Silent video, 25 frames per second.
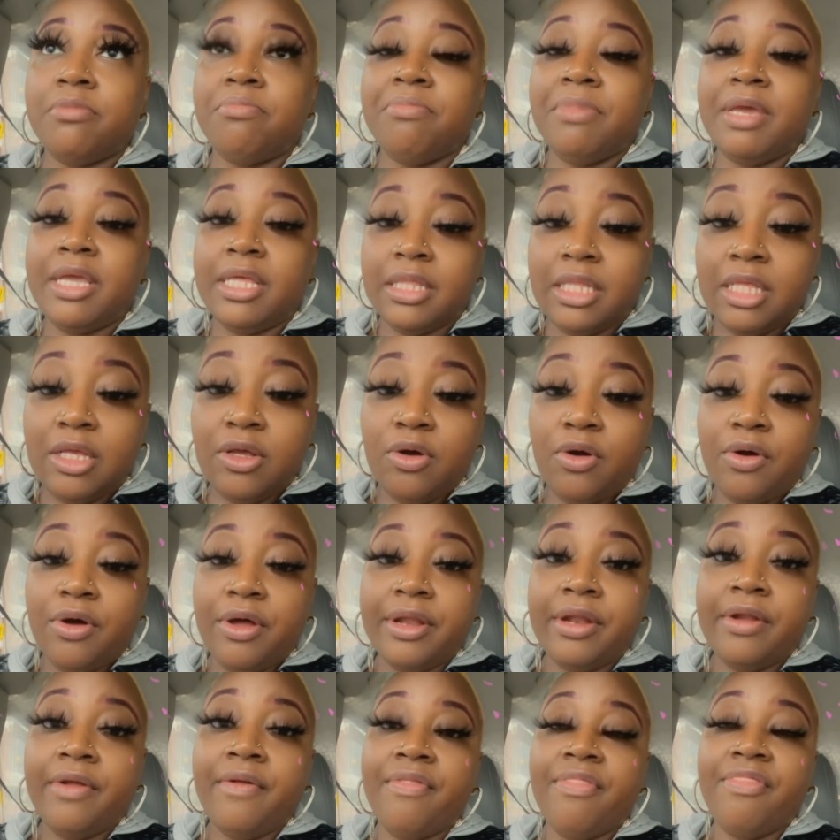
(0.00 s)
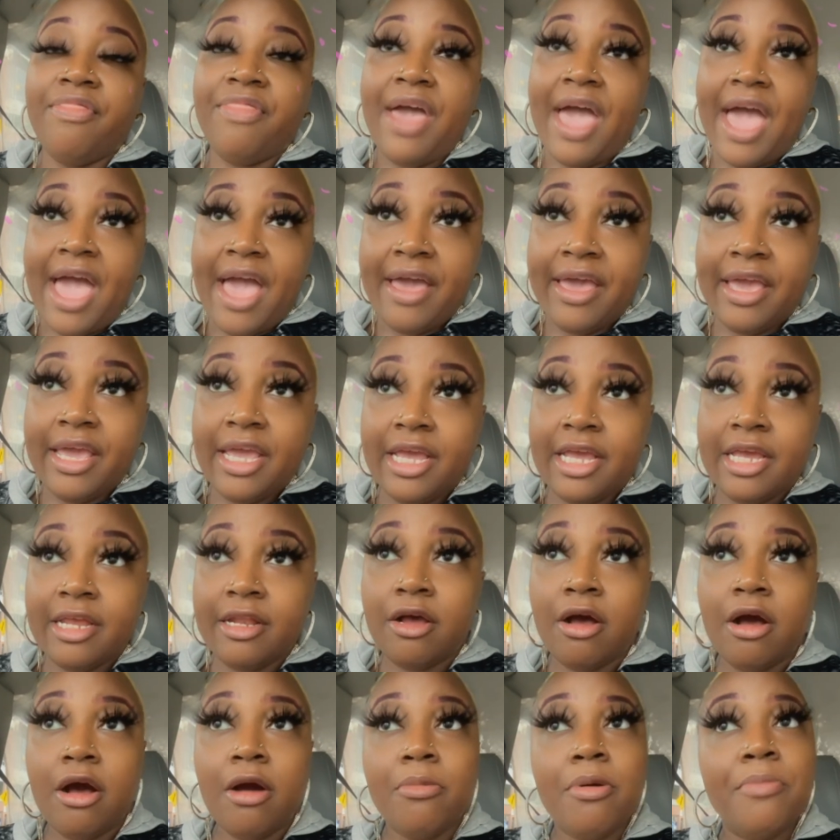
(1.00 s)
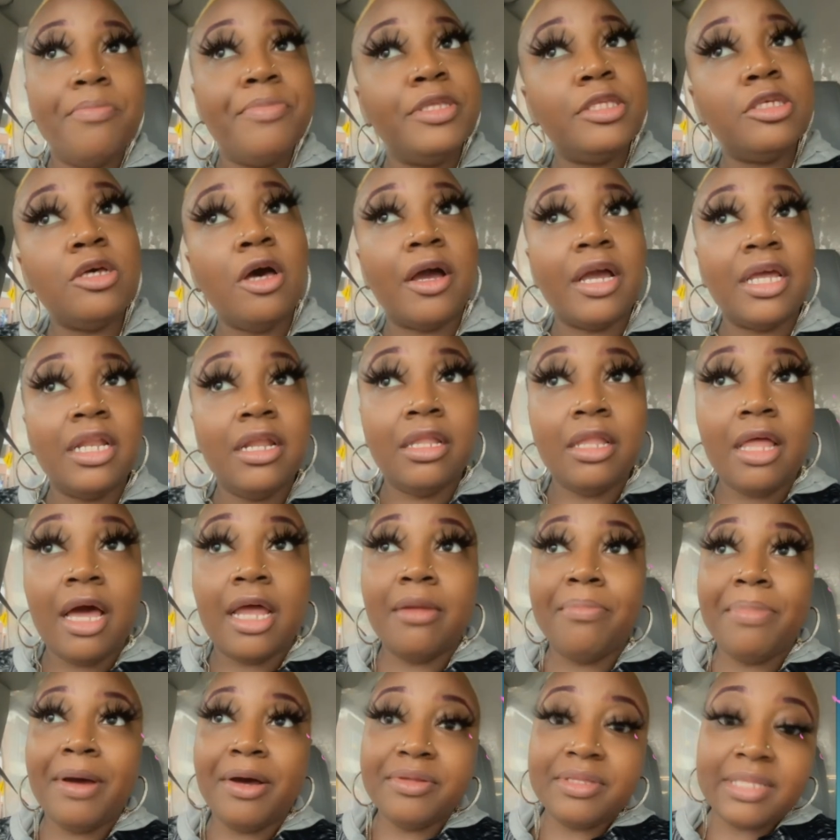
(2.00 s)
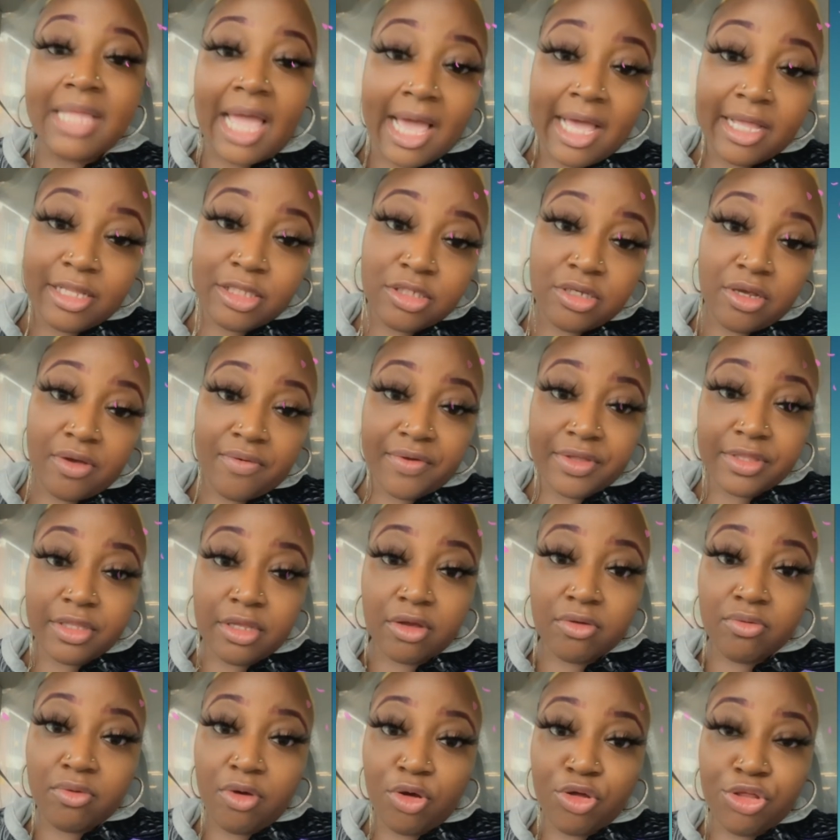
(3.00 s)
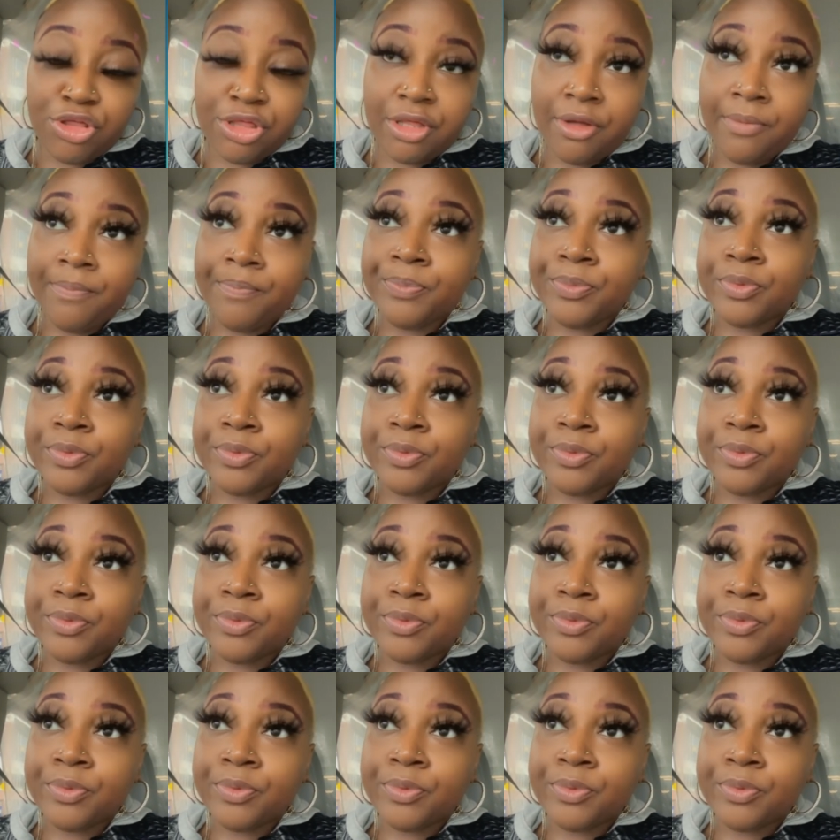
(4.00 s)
mainly on that, and I'm going to be talking a lot about that during the Growth